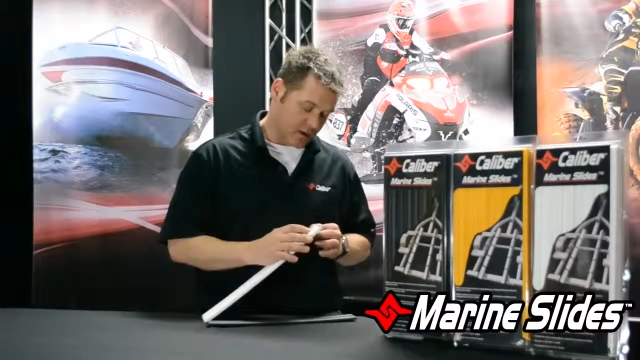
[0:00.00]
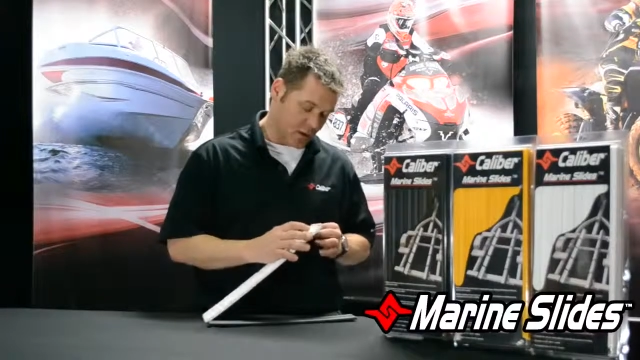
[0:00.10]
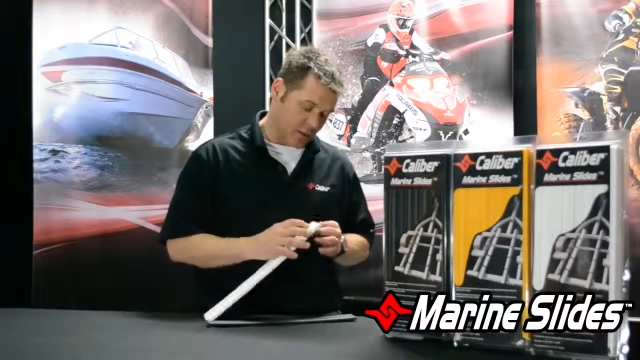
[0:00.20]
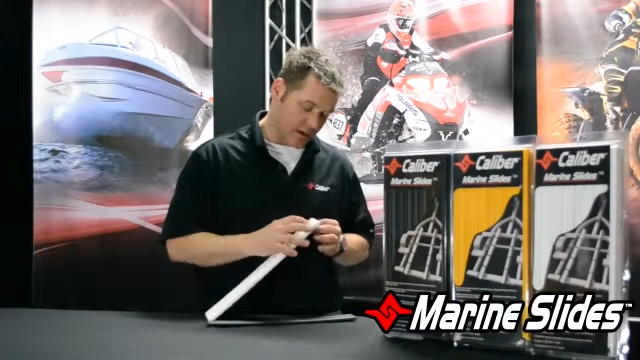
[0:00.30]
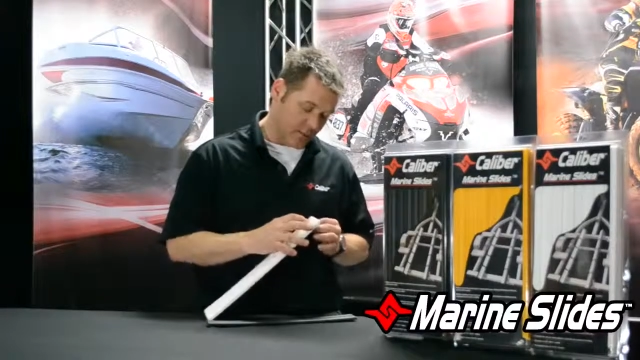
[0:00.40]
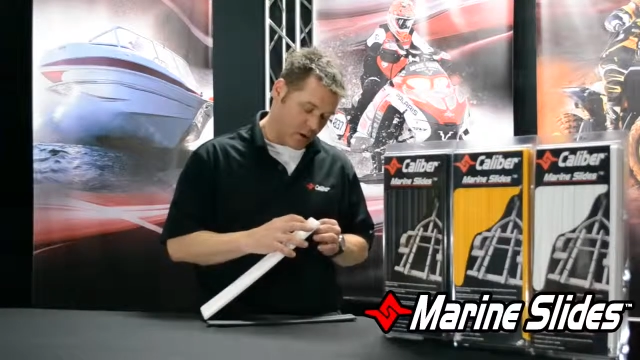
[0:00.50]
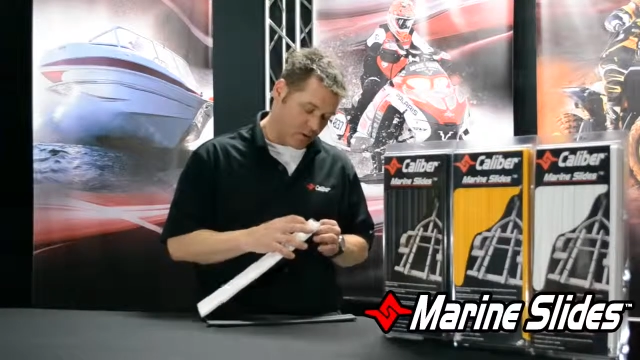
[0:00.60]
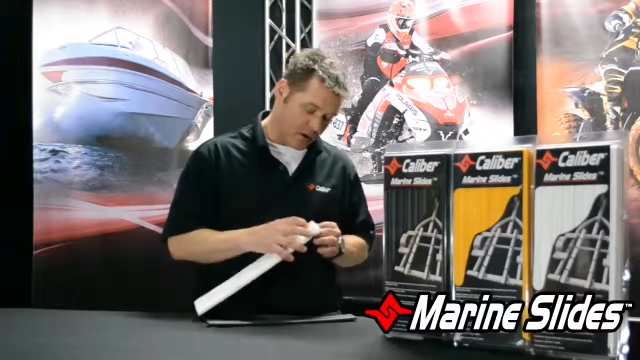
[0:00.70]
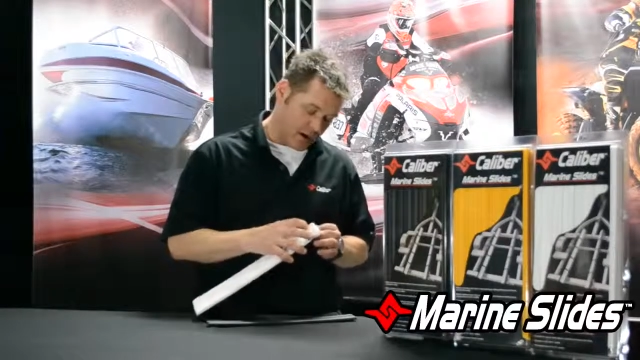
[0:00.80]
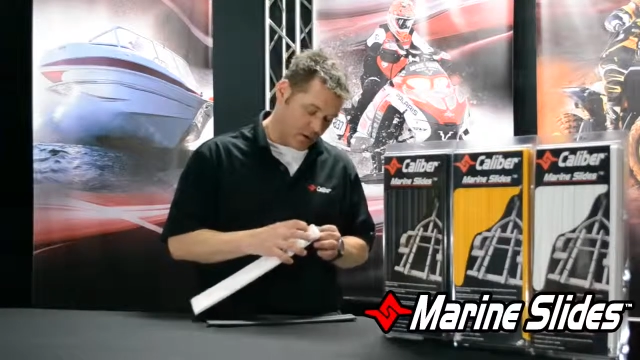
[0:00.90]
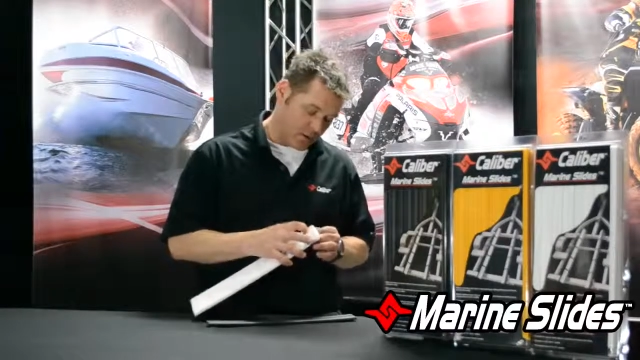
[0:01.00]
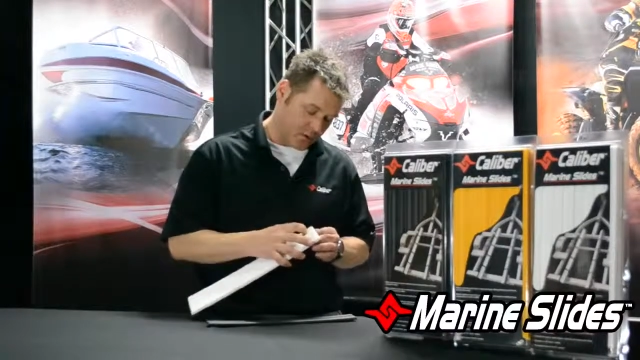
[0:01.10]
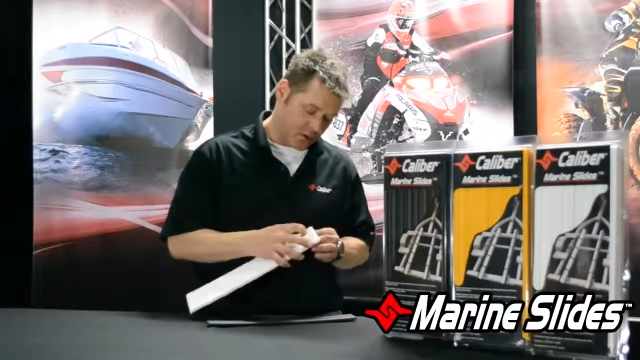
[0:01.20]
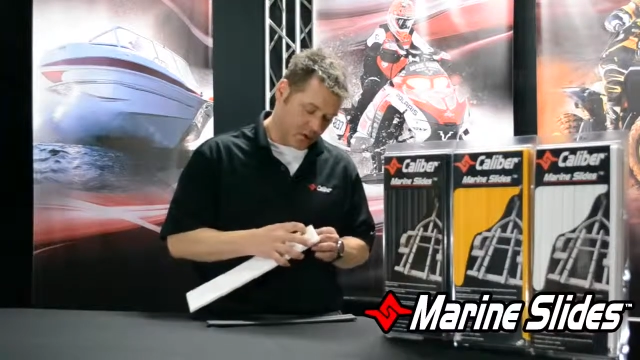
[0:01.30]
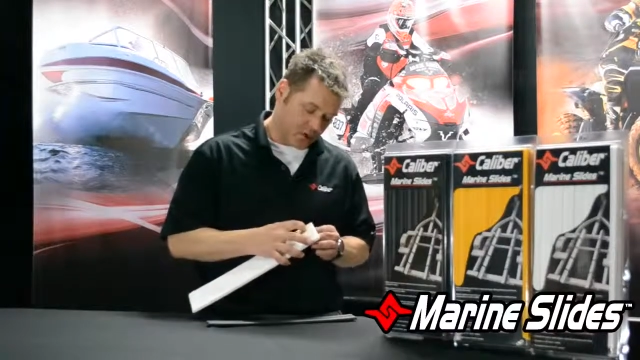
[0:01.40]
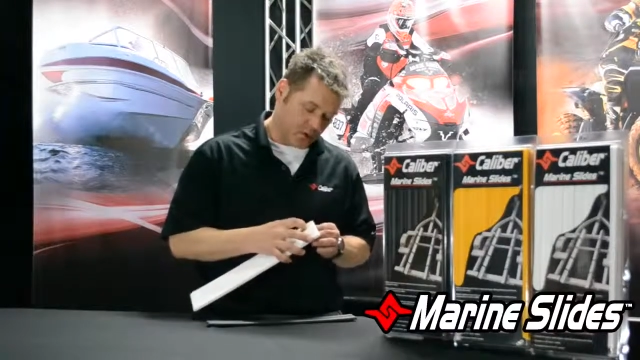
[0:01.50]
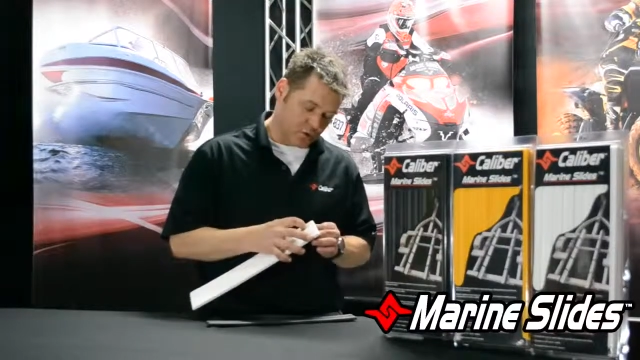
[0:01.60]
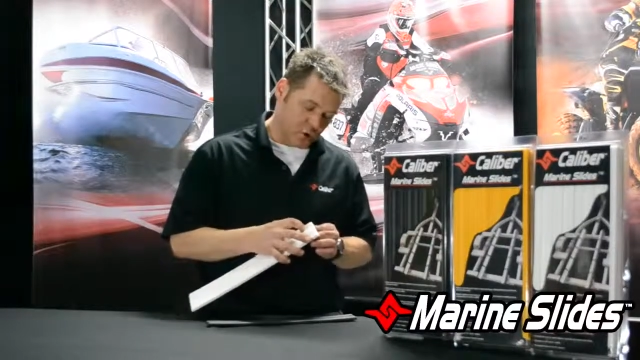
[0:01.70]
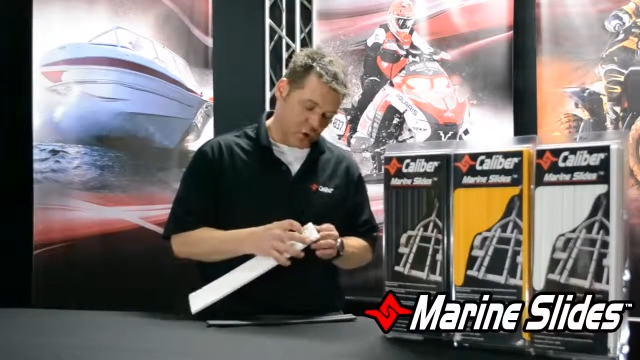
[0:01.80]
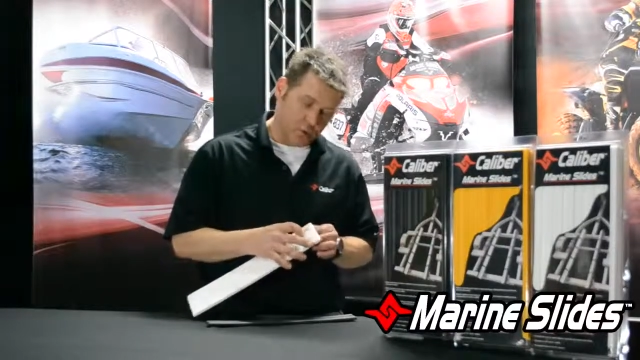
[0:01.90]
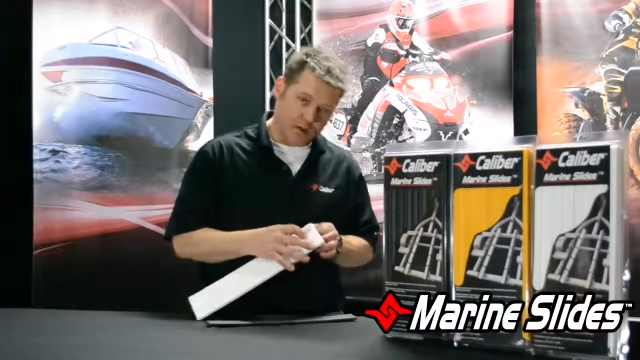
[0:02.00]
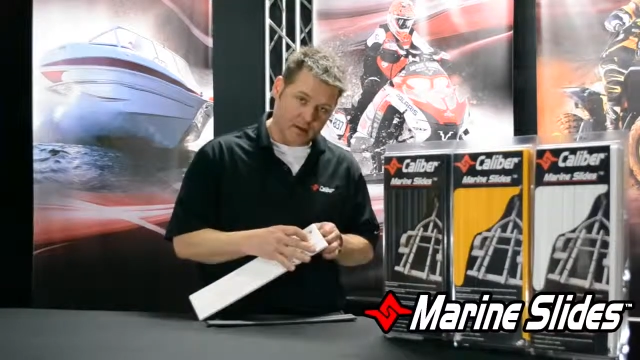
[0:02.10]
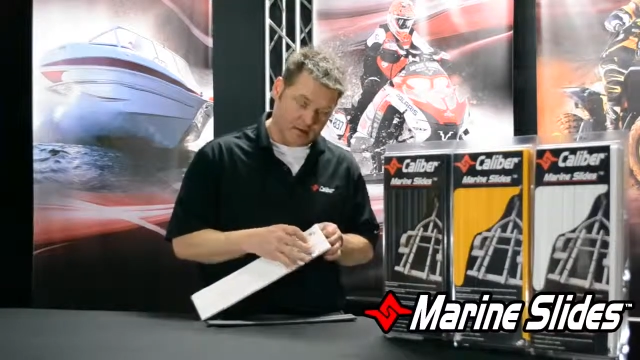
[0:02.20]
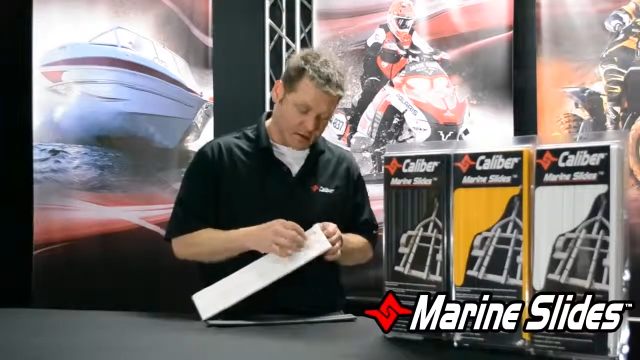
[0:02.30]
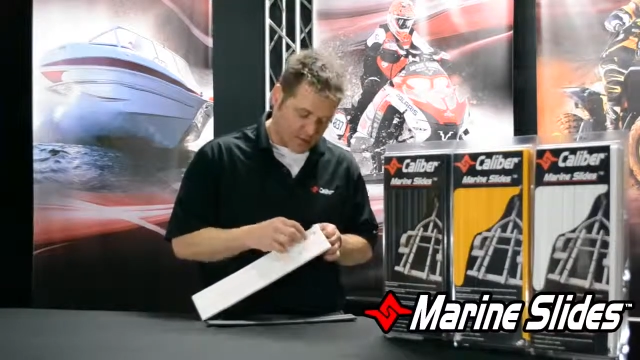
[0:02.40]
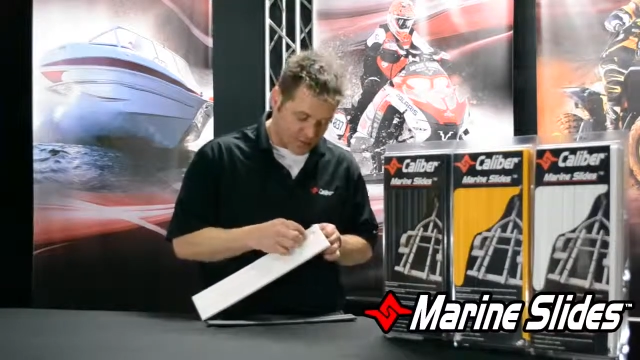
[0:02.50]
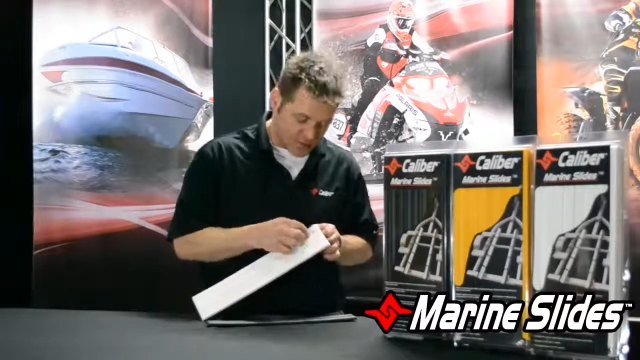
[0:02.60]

Now when they mount down, you know that uh,